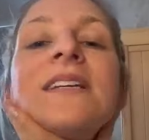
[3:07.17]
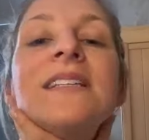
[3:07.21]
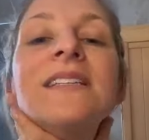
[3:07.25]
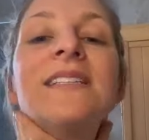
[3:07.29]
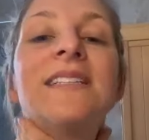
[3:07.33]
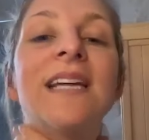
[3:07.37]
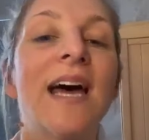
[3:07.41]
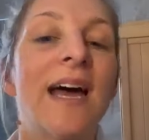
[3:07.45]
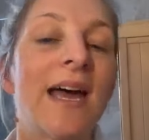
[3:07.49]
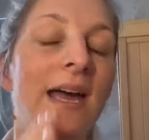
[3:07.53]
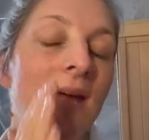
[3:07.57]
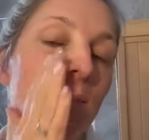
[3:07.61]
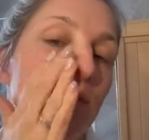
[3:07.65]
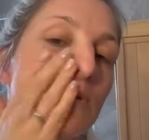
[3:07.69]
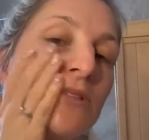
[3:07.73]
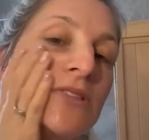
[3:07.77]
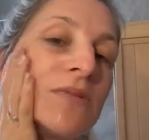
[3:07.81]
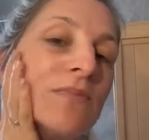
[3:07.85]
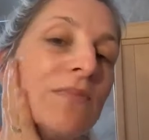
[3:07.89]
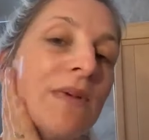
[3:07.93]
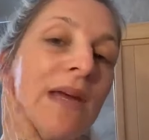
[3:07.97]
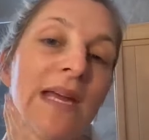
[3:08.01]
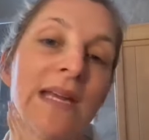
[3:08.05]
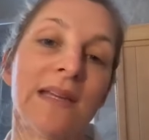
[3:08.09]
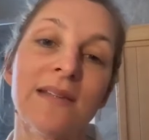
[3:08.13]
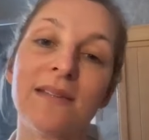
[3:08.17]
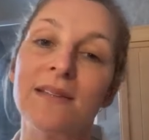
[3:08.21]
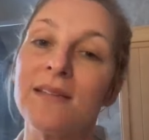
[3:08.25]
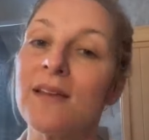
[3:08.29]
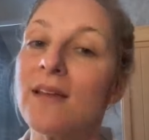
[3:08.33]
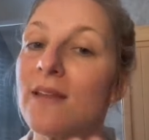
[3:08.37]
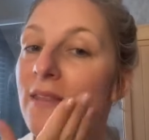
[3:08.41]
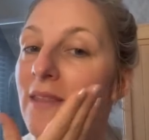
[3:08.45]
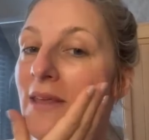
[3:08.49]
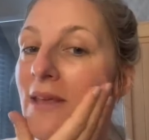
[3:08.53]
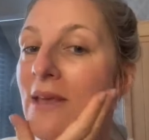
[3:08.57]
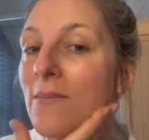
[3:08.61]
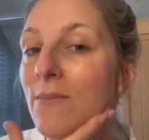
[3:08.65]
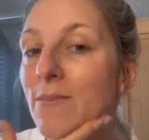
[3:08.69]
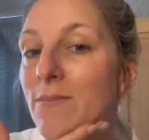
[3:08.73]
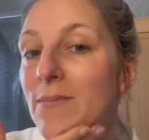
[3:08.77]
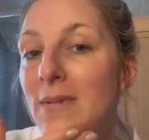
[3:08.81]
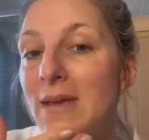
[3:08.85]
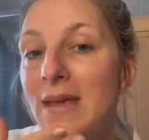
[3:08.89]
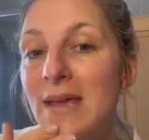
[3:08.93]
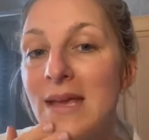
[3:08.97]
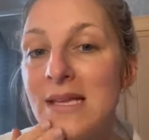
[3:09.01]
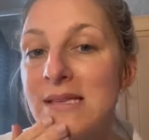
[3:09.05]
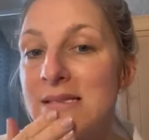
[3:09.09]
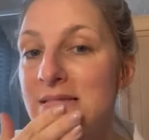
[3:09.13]
time to meet the
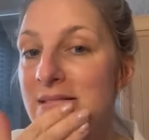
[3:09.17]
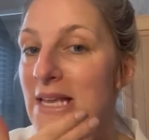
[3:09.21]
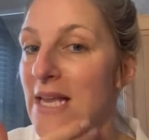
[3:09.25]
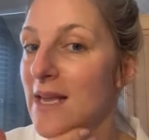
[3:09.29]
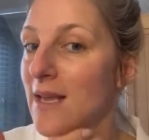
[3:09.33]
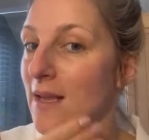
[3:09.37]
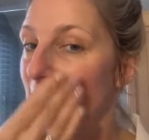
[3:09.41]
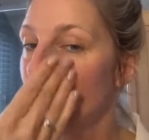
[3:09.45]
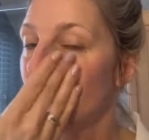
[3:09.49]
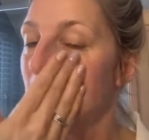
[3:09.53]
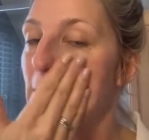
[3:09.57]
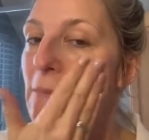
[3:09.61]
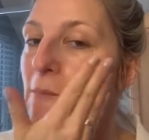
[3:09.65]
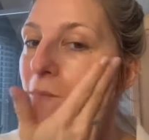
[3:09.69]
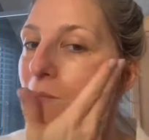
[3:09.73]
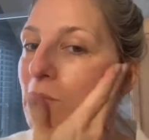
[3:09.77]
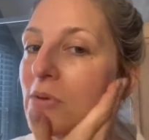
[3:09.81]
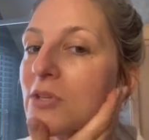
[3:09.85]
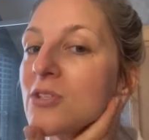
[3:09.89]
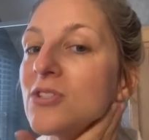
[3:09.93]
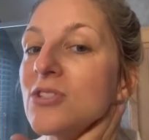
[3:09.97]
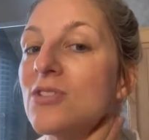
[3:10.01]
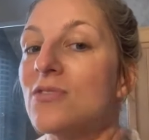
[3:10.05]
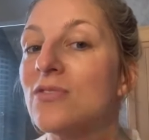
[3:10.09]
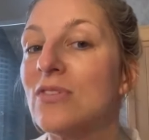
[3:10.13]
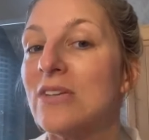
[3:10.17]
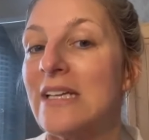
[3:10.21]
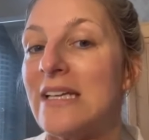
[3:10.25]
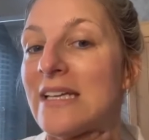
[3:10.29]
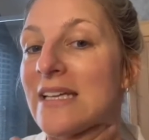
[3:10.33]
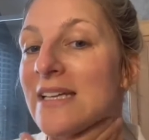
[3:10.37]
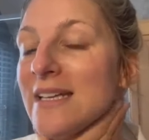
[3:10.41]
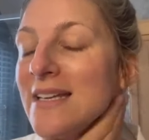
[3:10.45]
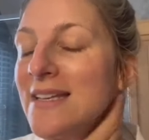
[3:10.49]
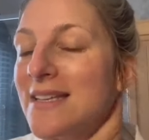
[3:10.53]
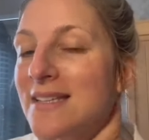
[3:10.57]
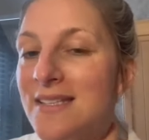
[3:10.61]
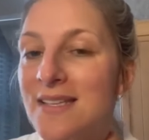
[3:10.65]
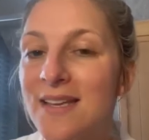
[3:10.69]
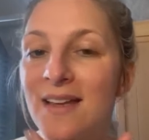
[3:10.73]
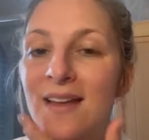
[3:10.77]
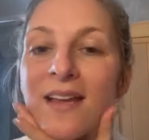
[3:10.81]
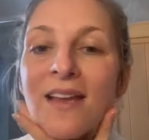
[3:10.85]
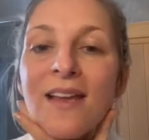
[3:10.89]
amazing bunch of ladies